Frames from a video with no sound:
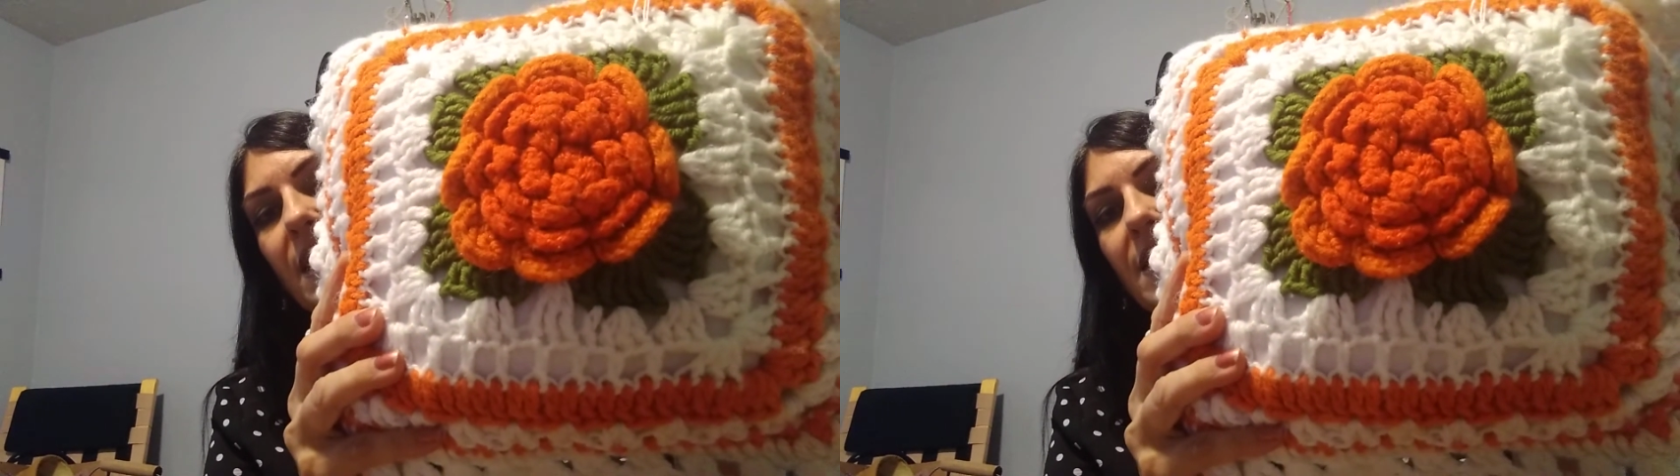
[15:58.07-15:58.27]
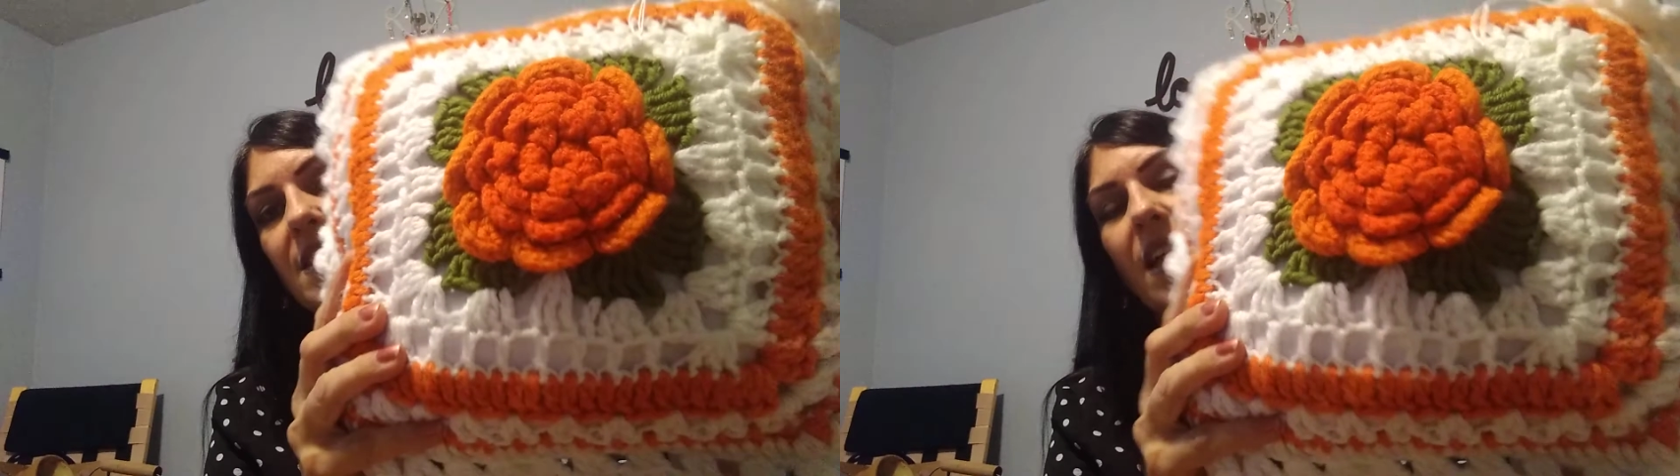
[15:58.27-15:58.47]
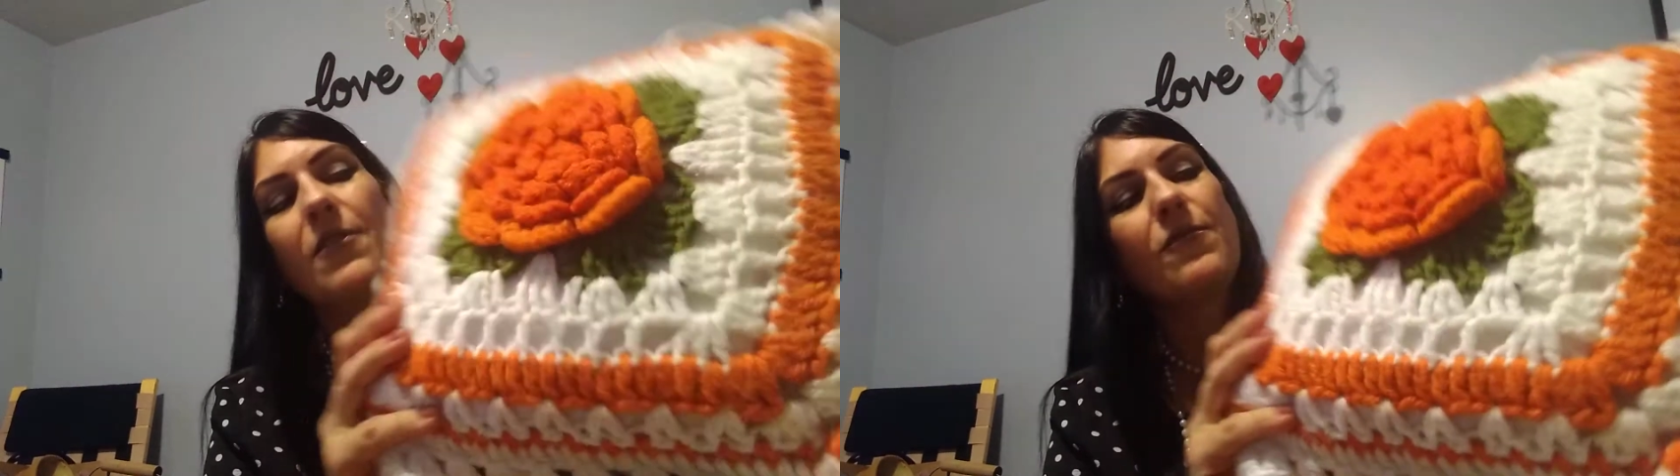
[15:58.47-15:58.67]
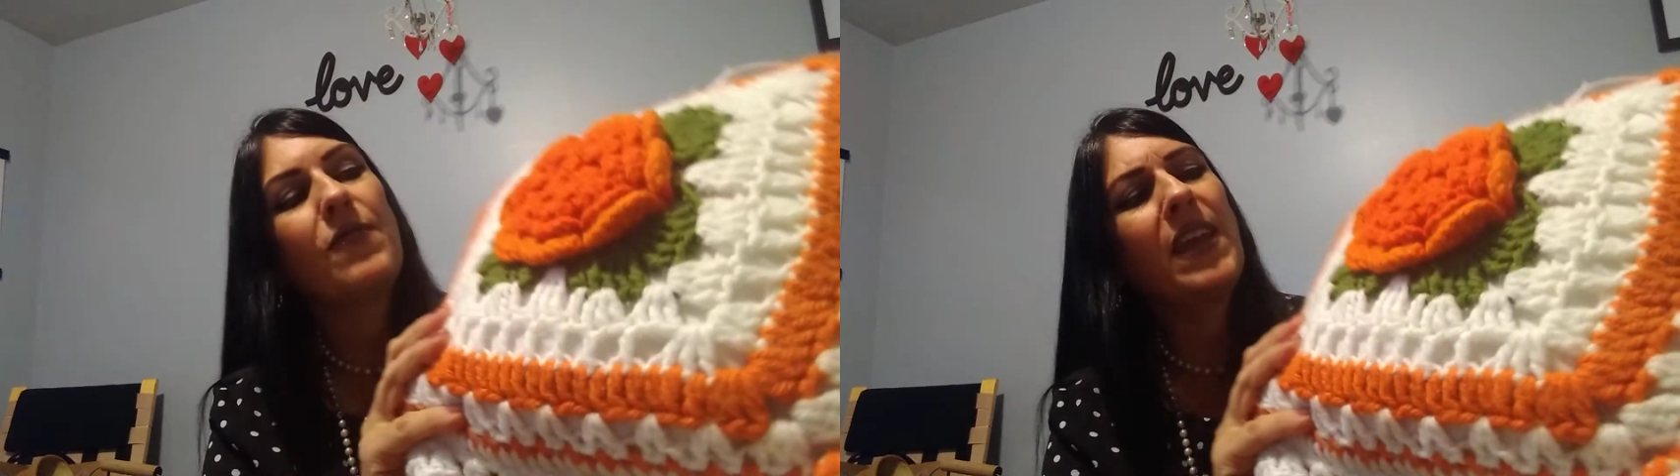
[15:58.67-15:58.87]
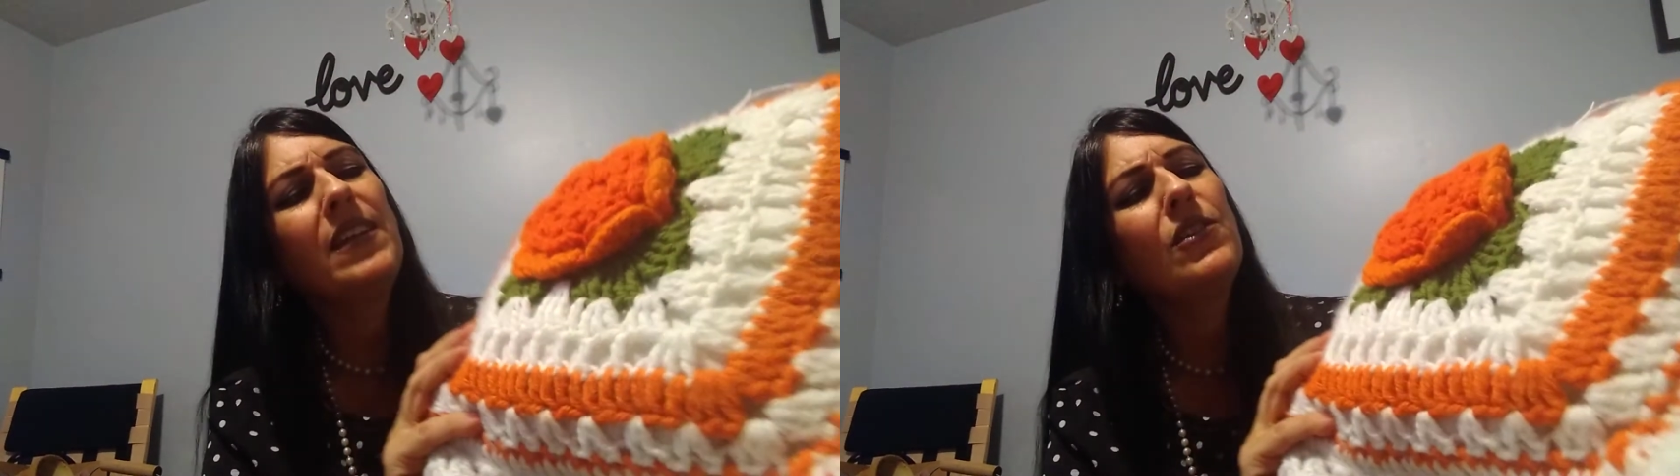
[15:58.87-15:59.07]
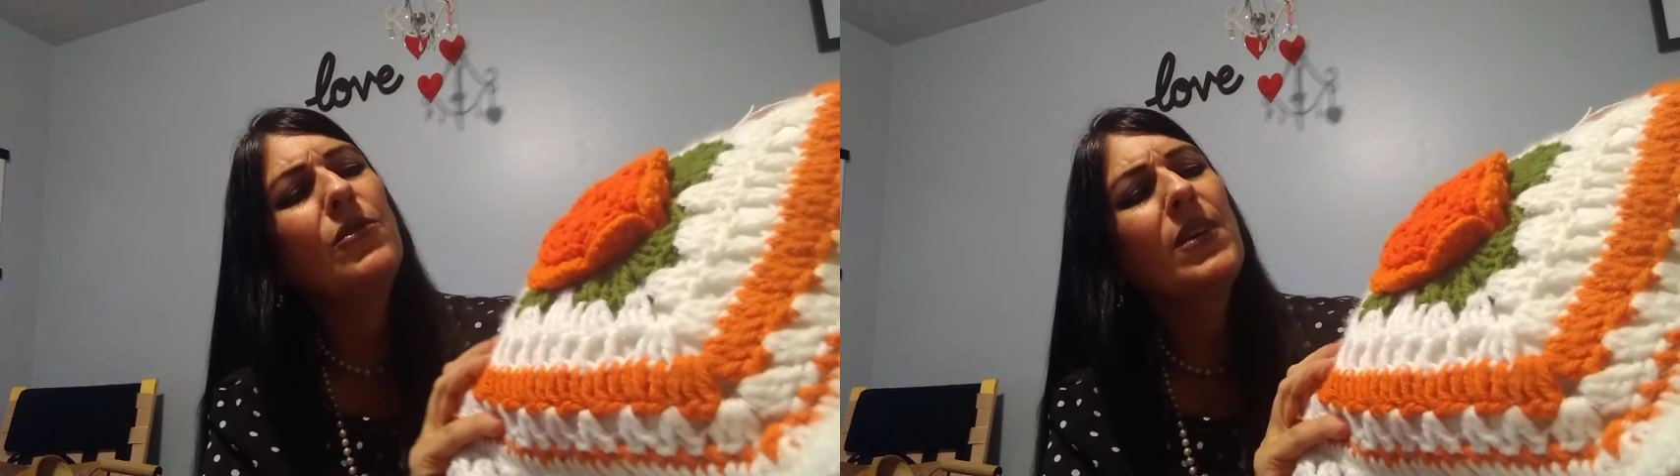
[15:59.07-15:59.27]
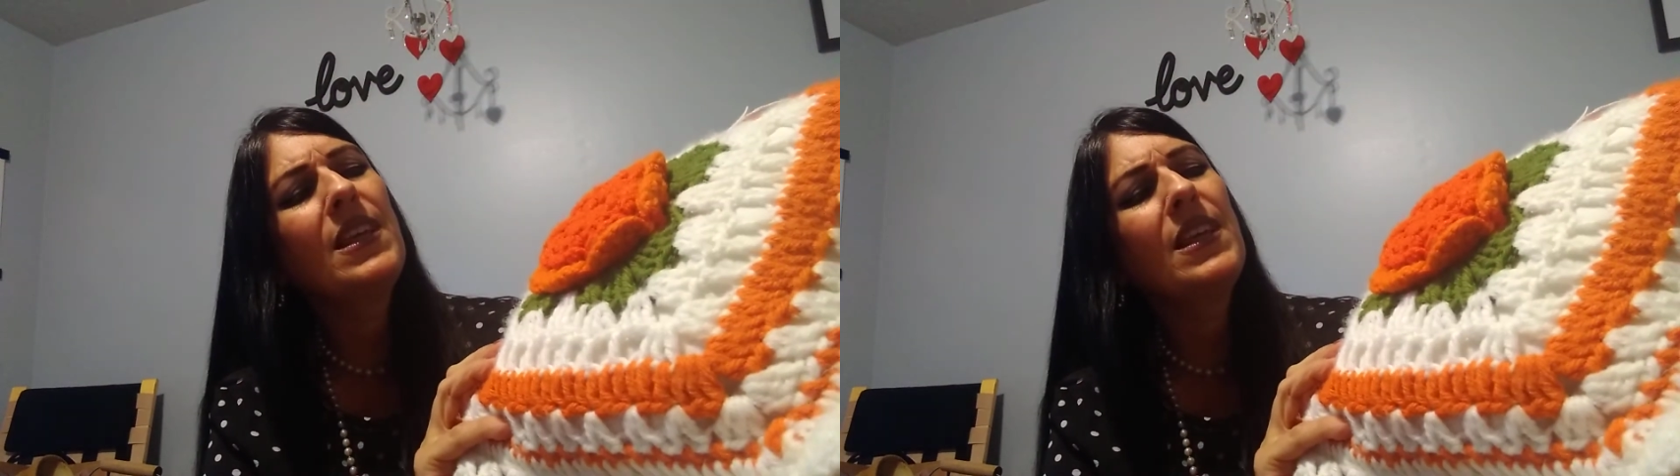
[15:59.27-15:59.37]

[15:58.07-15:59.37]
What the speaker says: It's not faded or